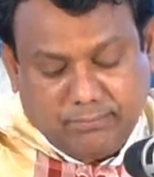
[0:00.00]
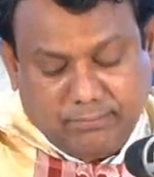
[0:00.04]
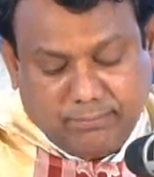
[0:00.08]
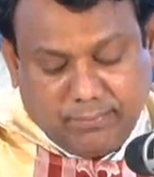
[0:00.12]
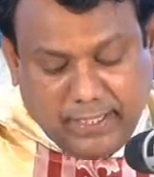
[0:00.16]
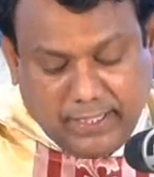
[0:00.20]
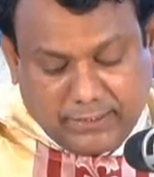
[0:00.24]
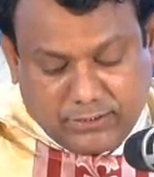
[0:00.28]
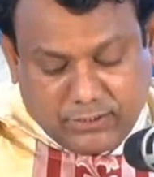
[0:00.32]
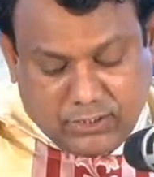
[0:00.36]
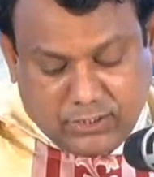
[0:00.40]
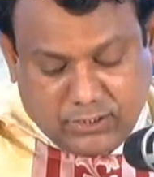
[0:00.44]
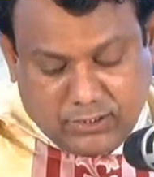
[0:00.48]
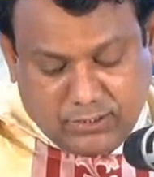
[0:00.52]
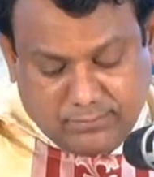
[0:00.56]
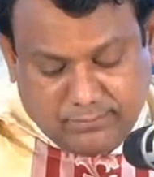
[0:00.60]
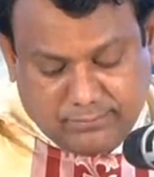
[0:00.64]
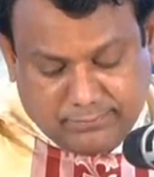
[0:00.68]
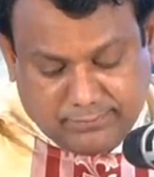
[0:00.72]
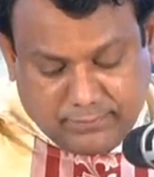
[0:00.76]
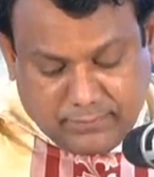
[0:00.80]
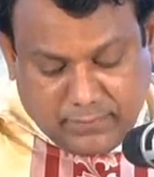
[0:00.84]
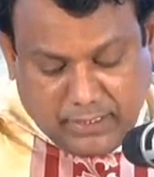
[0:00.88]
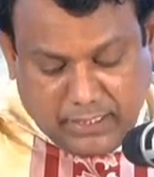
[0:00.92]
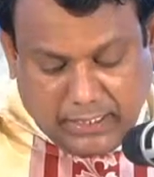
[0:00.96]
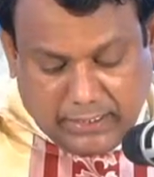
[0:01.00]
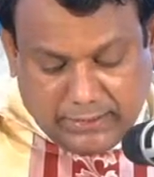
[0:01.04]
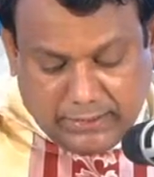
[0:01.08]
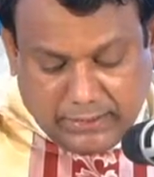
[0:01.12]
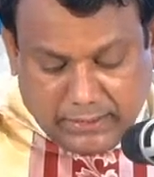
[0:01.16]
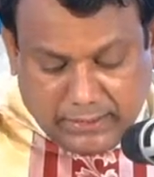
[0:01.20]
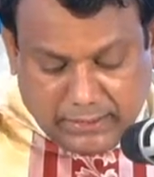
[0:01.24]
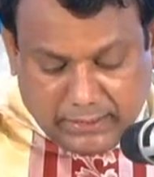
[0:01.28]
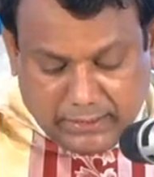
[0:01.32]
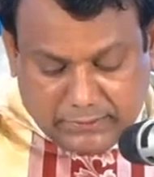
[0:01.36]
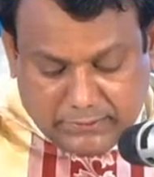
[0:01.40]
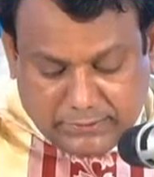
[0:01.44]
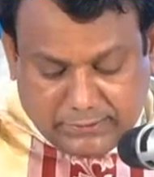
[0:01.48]
but on
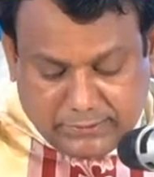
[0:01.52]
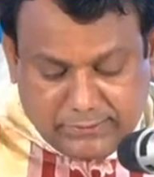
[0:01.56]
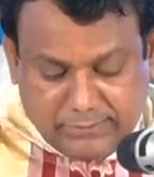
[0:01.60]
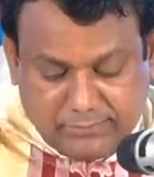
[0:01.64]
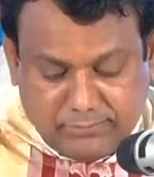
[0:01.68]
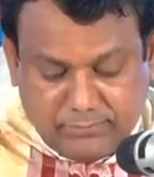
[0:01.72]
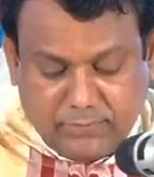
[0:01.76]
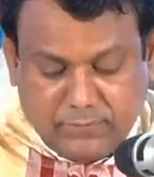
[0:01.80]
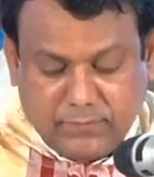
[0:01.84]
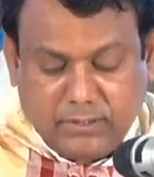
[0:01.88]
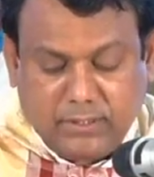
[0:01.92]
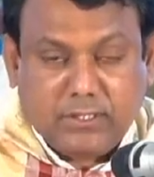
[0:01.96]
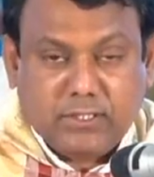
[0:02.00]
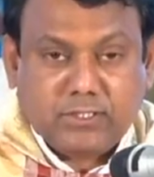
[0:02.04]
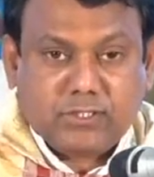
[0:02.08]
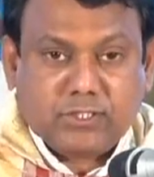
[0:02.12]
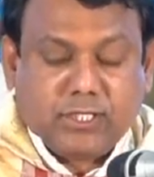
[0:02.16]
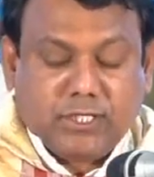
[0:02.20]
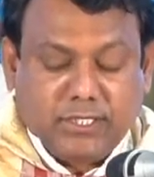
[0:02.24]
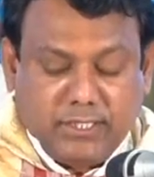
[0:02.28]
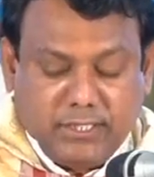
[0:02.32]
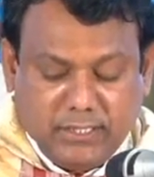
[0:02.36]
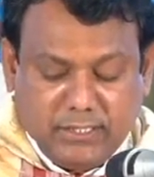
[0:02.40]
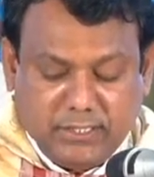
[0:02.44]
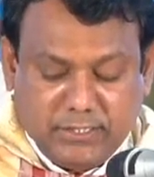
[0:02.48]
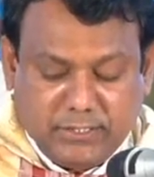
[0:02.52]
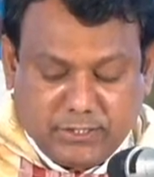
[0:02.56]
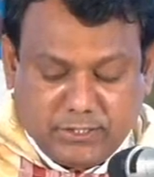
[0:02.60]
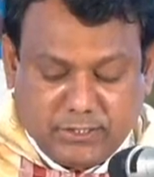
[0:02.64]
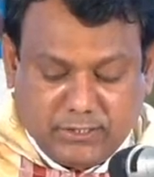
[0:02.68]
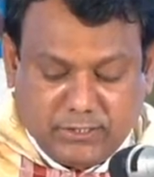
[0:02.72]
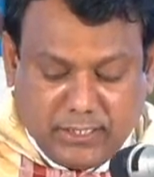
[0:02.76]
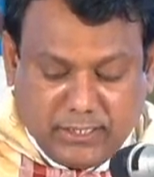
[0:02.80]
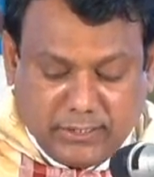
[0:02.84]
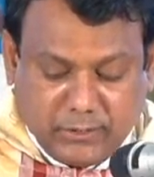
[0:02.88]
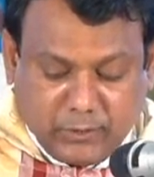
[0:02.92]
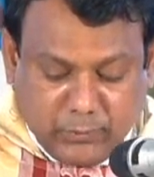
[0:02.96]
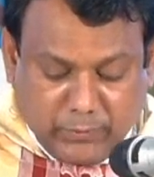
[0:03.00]
earth, she is
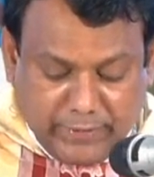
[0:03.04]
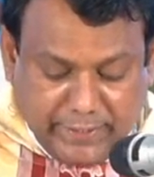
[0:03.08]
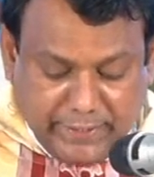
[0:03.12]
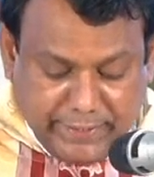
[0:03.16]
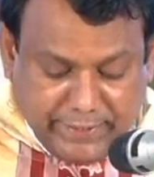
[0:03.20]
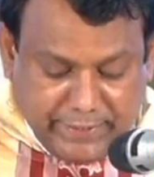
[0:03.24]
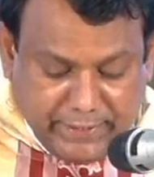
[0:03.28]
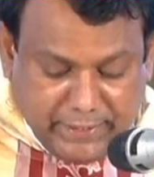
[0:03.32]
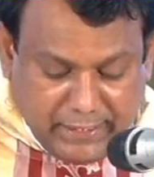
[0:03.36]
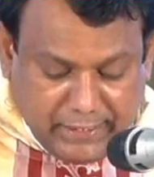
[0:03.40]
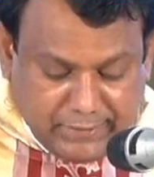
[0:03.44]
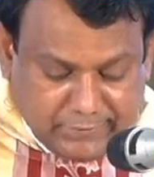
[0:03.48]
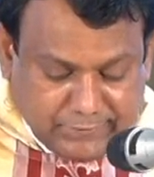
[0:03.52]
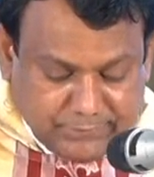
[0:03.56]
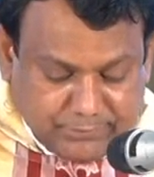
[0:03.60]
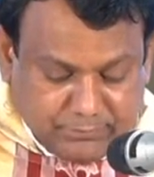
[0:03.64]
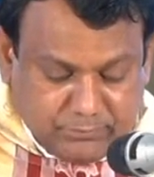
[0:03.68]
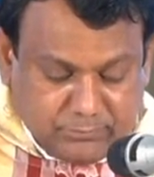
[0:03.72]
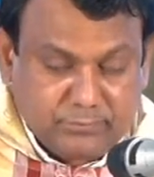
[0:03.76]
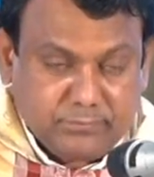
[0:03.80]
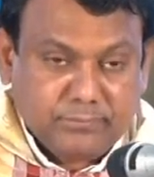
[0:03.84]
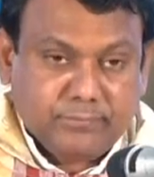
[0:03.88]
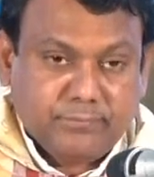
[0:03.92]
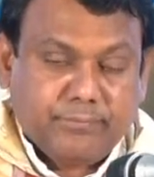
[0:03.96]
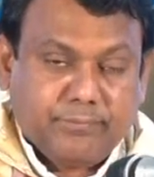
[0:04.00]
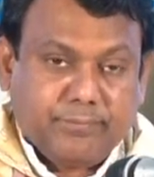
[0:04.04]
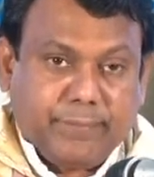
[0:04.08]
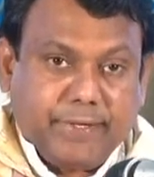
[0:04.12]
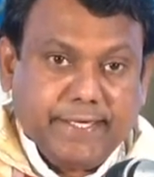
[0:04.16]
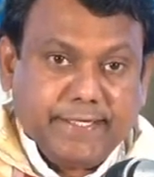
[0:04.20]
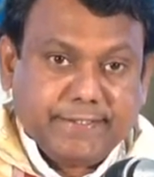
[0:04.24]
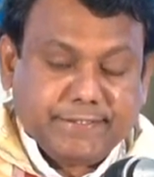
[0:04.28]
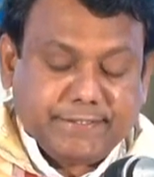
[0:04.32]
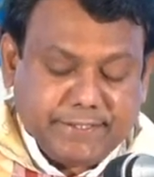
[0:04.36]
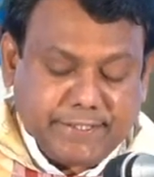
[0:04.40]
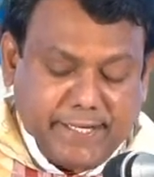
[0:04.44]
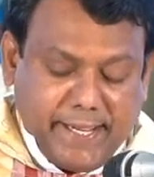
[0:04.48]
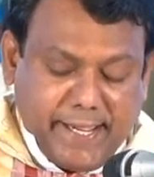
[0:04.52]
the Queen of
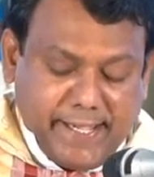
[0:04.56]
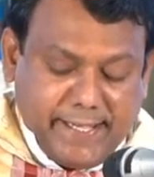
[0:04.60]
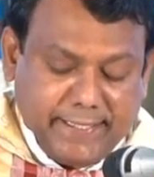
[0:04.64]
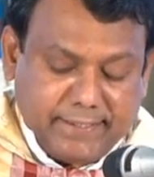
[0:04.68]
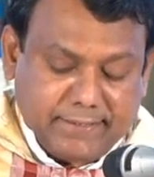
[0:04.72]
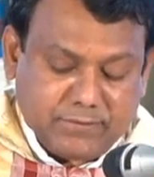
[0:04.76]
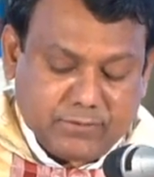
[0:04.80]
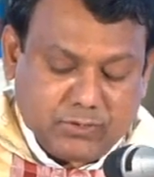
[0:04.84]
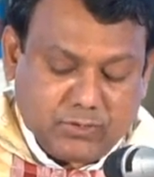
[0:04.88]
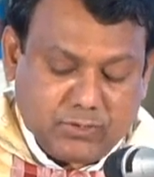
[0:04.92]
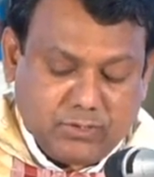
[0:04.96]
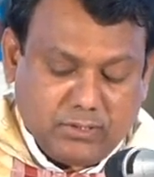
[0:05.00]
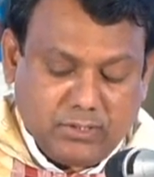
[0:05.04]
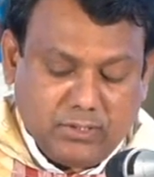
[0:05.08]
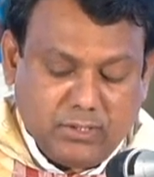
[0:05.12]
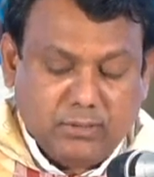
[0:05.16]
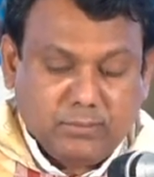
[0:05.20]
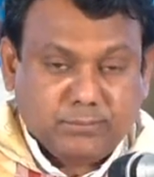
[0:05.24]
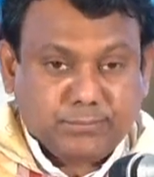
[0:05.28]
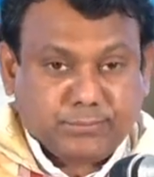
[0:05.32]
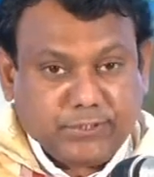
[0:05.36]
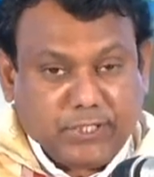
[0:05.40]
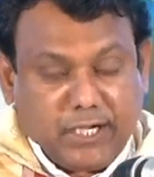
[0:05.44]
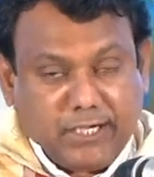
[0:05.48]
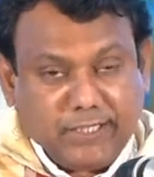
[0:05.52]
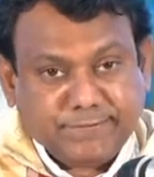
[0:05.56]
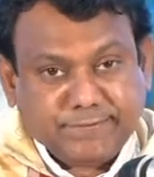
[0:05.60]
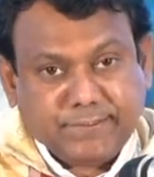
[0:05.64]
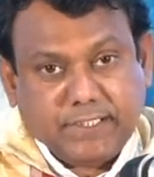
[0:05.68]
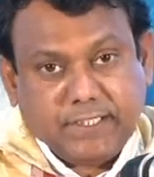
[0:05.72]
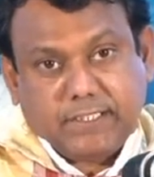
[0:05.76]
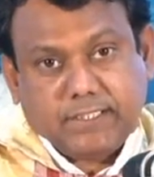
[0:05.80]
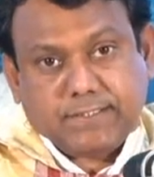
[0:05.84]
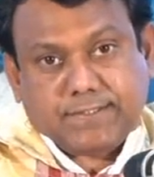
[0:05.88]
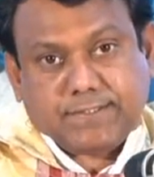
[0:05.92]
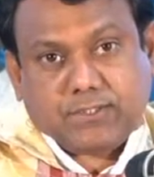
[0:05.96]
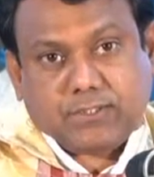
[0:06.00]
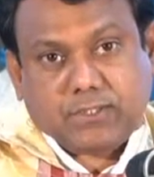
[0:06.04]
Patriarchs,
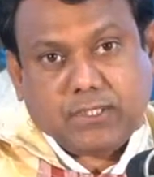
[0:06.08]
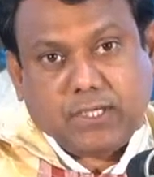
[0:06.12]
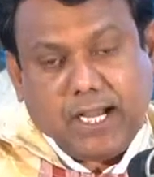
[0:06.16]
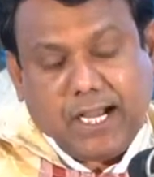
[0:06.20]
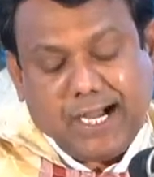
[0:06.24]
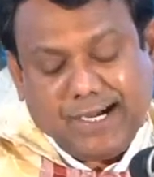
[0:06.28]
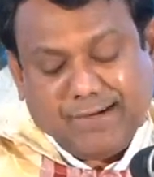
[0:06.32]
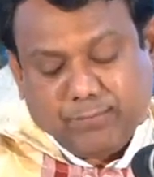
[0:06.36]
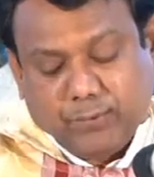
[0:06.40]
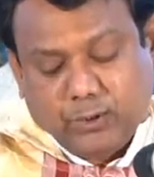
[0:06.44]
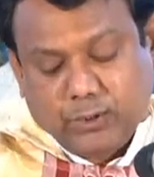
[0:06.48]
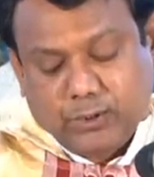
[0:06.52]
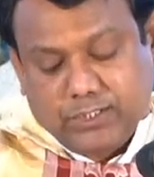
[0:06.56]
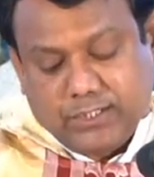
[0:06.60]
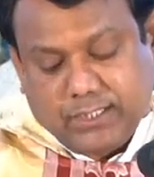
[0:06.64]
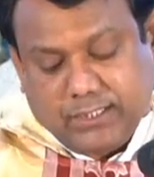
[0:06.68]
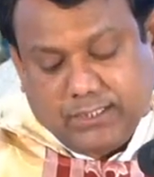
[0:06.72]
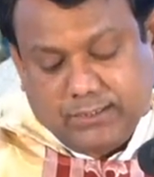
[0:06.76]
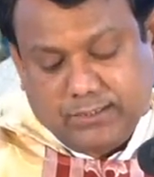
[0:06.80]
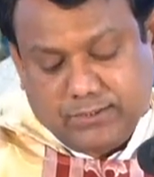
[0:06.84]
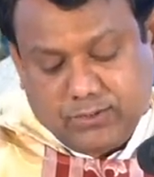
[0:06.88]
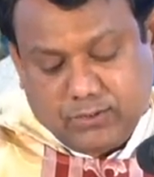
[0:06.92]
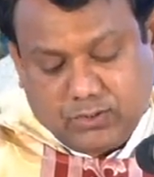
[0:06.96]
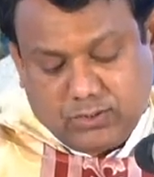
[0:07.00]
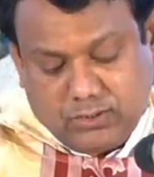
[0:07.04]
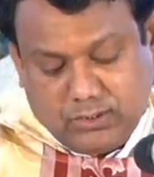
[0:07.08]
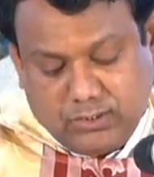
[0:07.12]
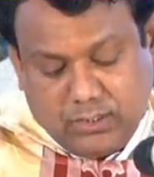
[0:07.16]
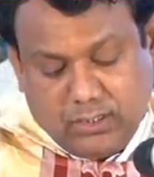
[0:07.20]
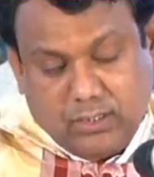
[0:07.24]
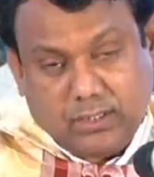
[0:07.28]
Prophets, Apostles,